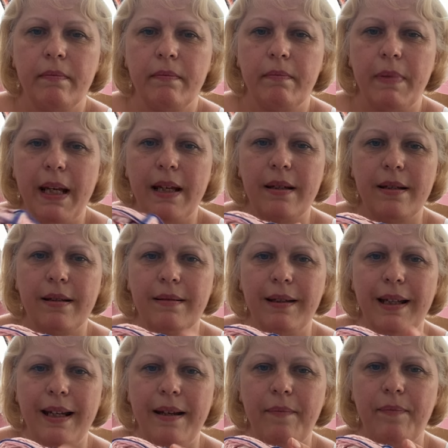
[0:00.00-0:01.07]
bit
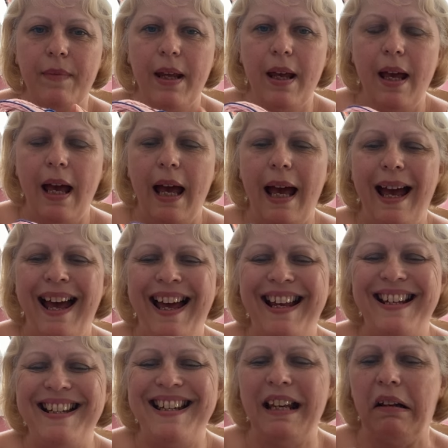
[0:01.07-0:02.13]
in it,
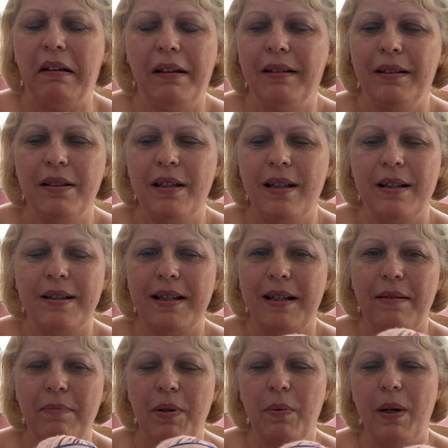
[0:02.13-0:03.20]
and I didn't
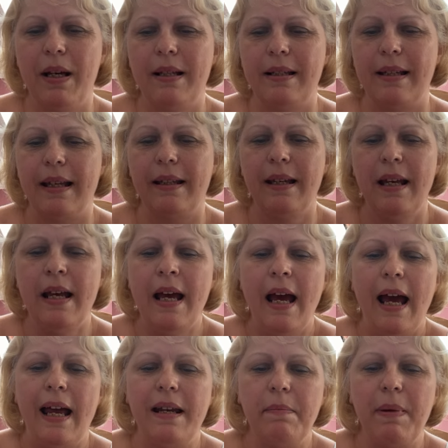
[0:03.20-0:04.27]
have my words then,
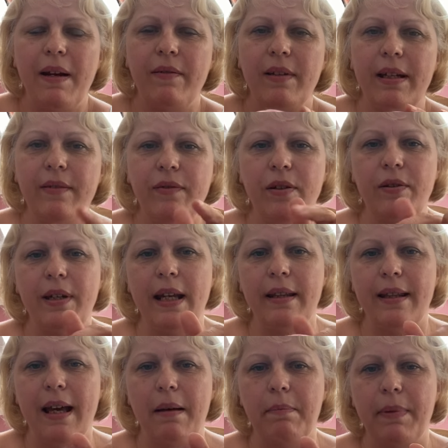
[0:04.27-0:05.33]
and apparently if you knit
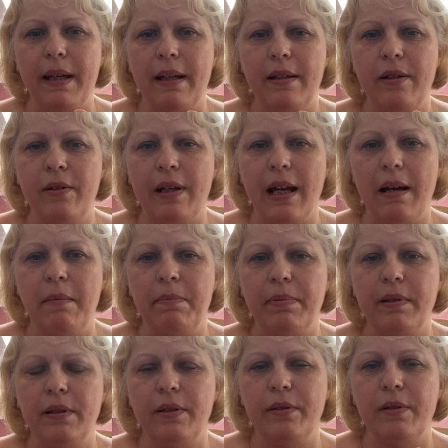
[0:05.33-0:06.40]
that bit you get a
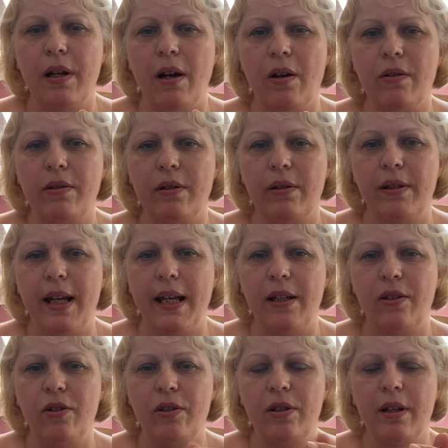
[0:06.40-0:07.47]
blue cast on
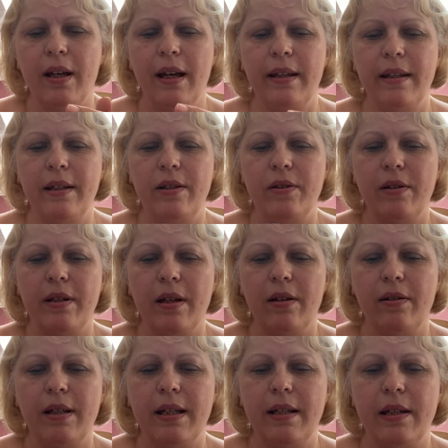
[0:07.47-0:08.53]
edge and then you
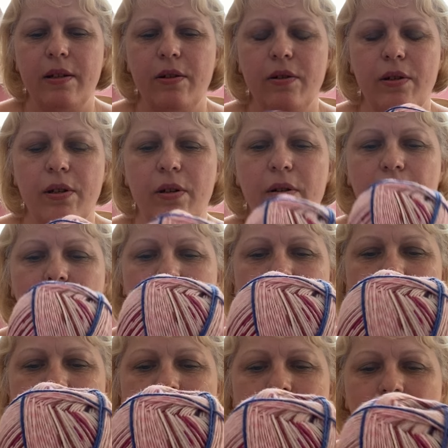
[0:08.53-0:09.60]
start knitting your sock.
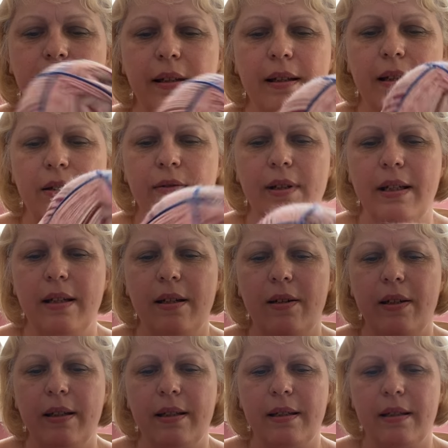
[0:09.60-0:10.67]
But I think that's really
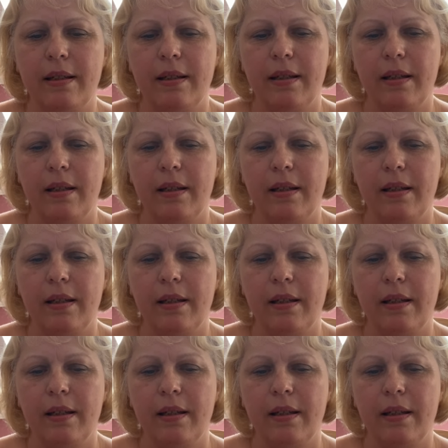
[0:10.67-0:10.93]
nice.